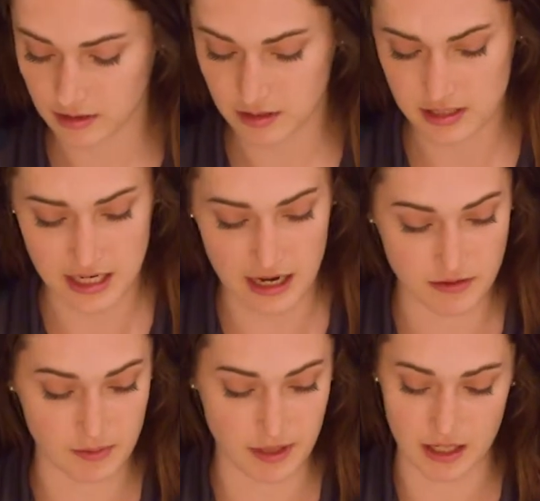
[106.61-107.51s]
Doesn't have
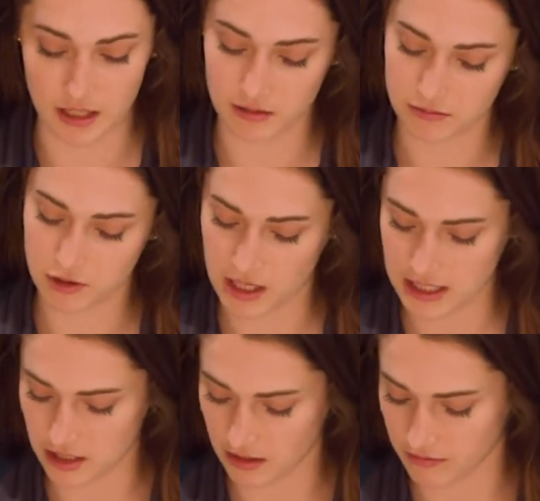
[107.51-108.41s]
to be
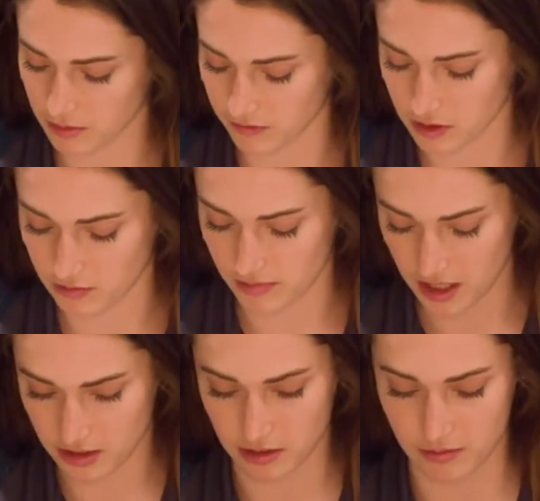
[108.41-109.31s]
crazy, you don't have to move it too
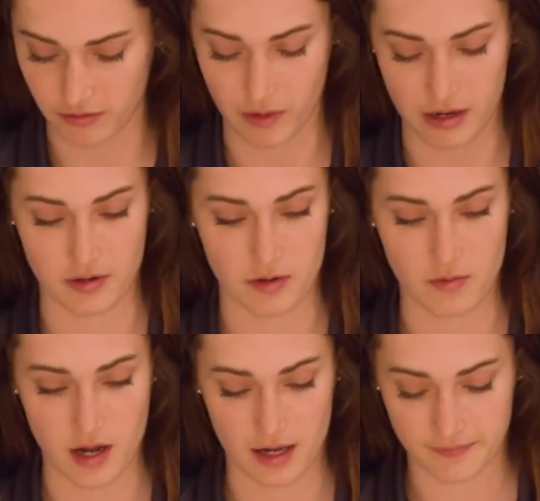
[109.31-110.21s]
much, you can move it wherever you
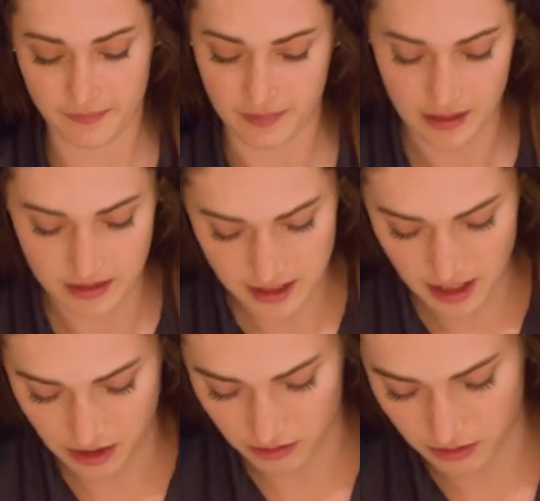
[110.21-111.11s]
want.
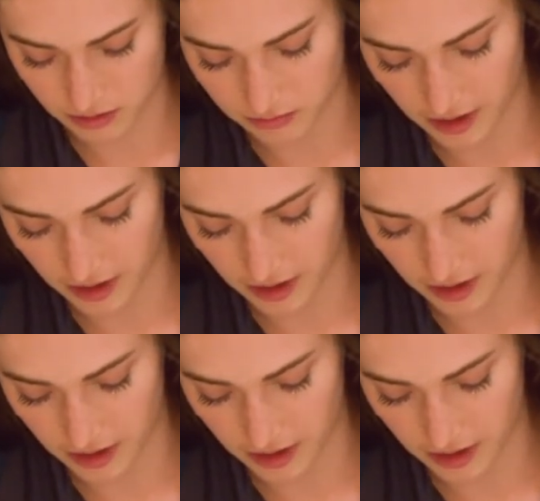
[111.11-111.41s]
Take your new